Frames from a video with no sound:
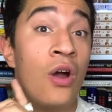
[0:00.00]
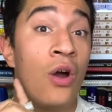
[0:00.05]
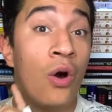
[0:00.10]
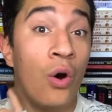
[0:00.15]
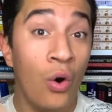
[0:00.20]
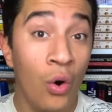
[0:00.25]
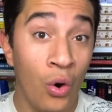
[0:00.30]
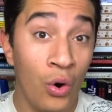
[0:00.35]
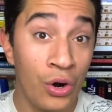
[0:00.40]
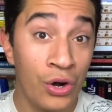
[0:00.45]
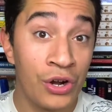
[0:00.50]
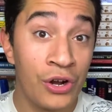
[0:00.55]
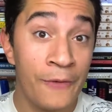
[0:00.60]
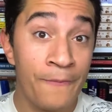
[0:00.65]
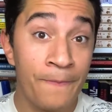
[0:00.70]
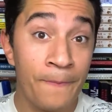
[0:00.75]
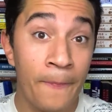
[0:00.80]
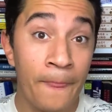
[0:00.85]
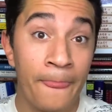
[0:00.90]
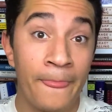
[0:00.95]
or
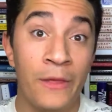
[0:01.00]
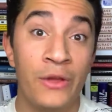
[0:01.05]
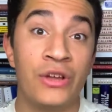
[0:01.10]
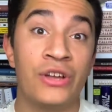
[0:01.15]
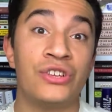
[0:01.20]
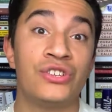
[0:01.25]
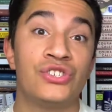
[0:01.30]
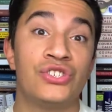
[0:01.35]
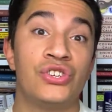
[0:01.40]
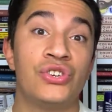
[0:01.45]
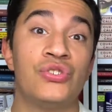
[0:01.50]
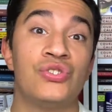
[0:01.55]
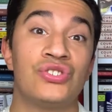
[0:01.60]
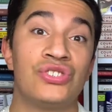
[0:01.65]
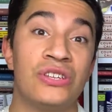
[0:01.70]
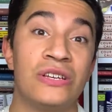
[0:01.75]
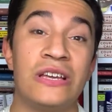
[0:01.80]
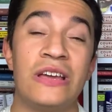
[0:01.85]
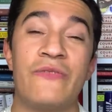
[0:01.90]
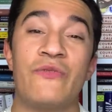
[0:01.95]
you can choose to
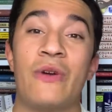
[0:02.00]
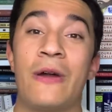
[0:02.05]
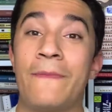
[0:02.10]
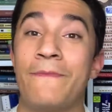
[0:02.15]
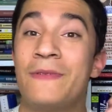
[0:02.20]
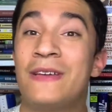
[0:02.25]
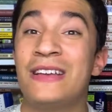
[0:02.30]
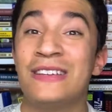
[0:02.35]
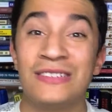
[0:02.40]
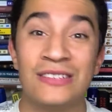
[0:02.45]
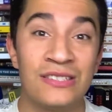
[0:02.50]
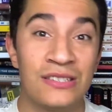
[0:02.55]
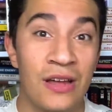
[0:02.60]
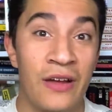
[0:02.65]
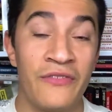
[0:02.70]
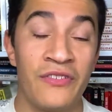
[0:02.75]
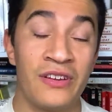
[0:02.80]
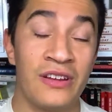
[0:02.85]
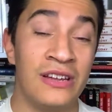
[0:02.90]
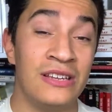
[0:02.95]
give away pieces of
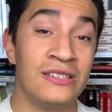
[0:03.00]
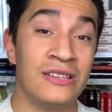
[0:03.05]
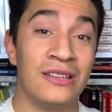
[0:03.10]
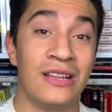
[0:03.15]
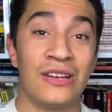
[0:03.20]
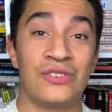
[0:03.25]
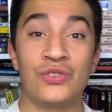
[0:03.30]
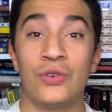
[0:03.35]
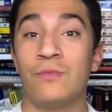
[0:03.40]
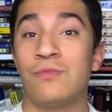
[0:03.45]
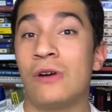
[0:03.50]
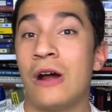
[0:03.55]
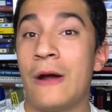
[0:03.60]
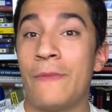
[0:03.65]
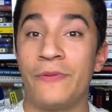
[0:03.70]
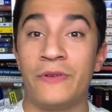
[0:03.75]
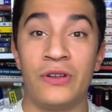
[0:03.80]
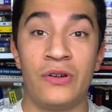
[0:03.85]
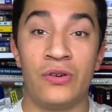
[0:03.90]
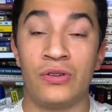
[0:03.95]
your intellectual
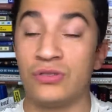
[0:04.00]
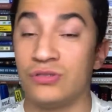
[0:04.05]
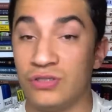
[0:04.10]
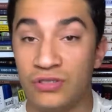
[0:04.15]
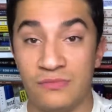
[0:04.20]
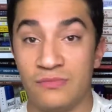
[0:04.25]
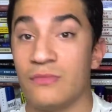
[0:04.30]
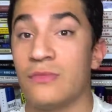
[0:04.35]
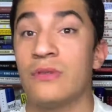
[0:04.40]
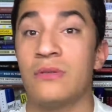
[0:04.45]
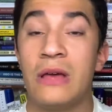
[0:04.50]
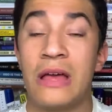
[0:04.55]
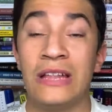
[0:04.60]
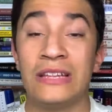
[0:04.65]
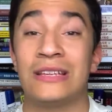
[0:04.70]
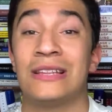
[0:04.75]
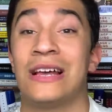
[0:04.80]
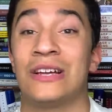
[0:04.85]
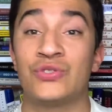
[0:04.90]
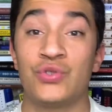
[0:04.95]
property or just
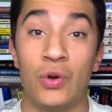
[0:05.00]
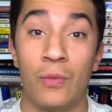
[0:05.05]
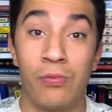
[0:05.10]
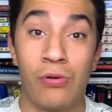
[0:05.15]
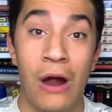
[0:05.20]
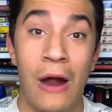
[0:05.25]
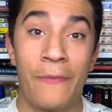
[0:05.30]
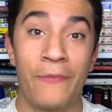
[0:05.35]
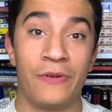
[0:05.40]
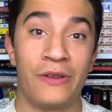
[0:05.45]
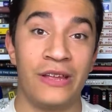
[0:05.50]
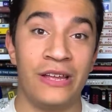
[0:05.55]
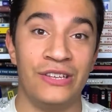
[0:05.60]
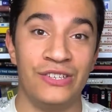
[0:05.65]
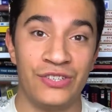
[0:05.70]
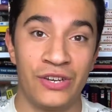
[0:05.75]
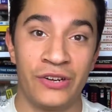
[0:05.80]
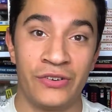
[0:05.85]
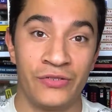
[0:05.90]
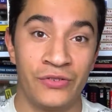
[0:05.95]
intellectual property in
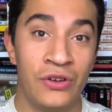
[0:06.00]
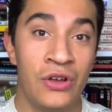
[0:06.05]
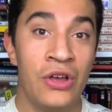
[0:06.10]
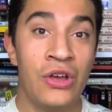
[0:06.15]
general.